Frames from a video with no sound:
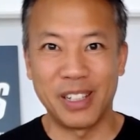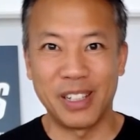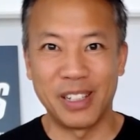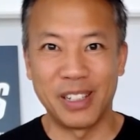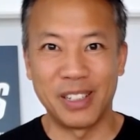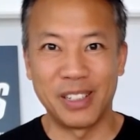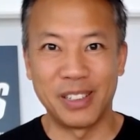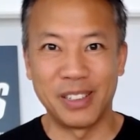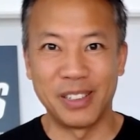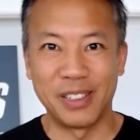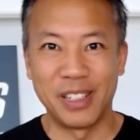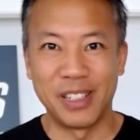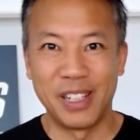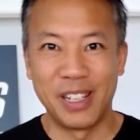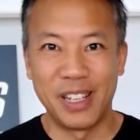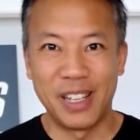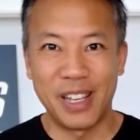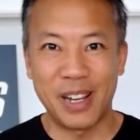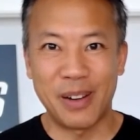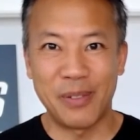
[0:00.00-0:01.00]
And
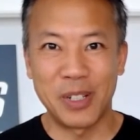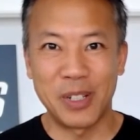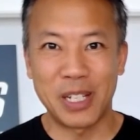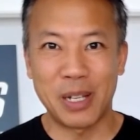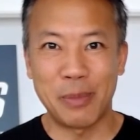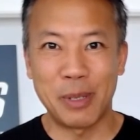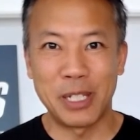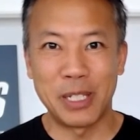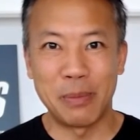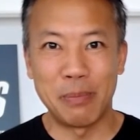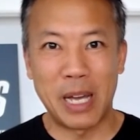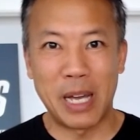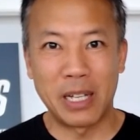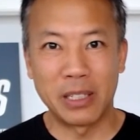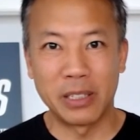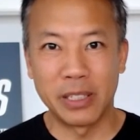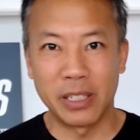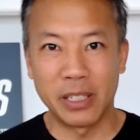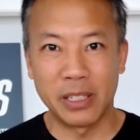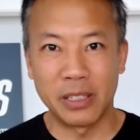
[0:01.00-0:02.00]
every time I did
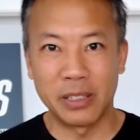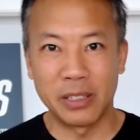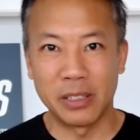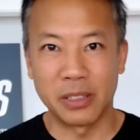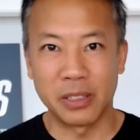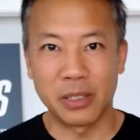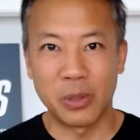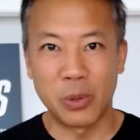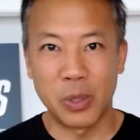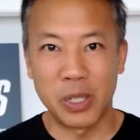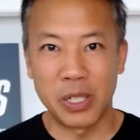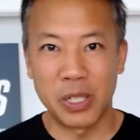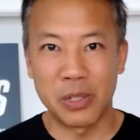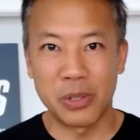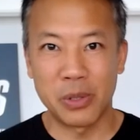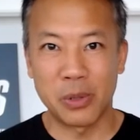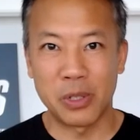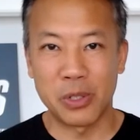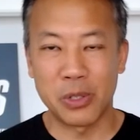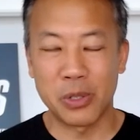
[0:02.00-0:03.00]
badly on a
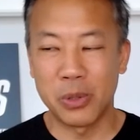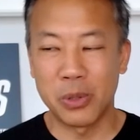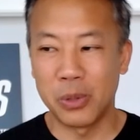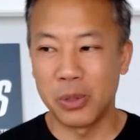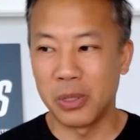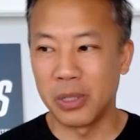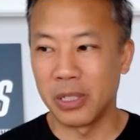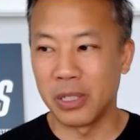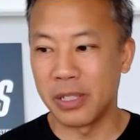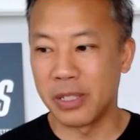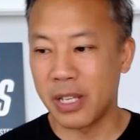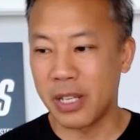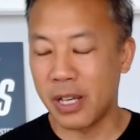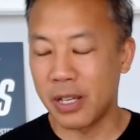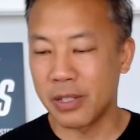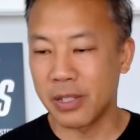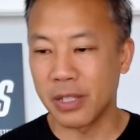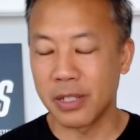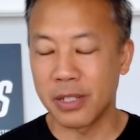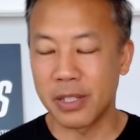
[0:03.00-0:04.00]
quiz or in school on a
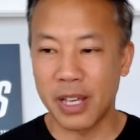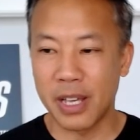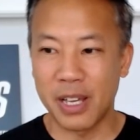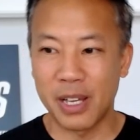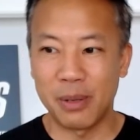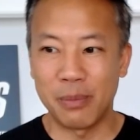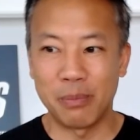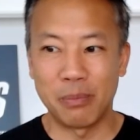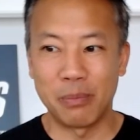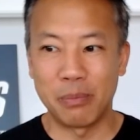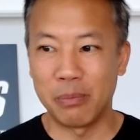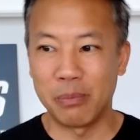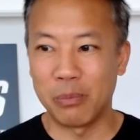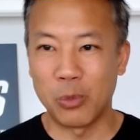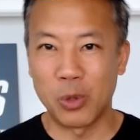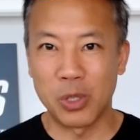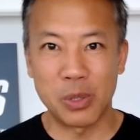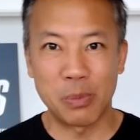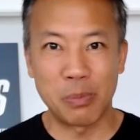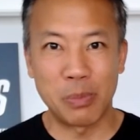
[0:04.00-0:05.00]
test, exam,
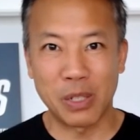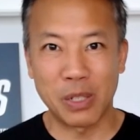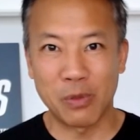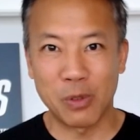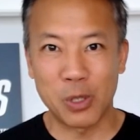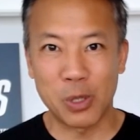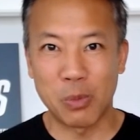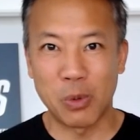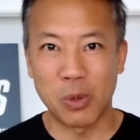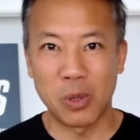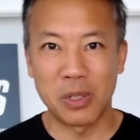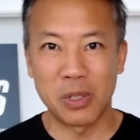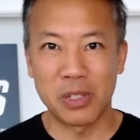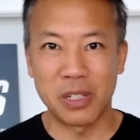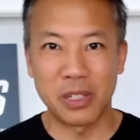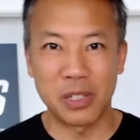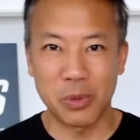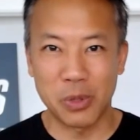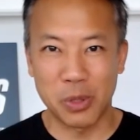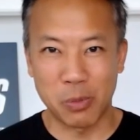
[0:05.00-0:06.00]
wasn't picked for sports.
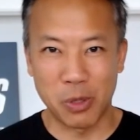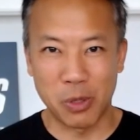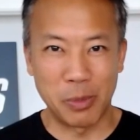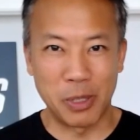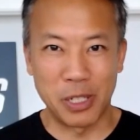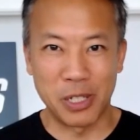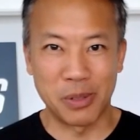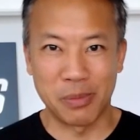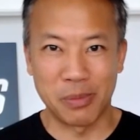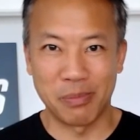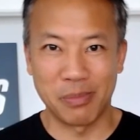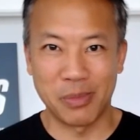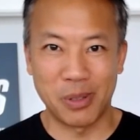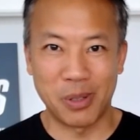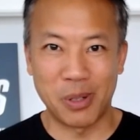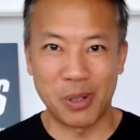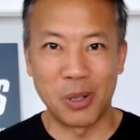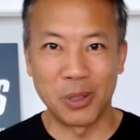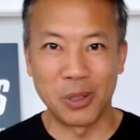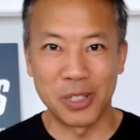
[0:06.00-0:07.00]
And this was pretty much
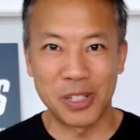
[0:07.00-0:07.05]
all the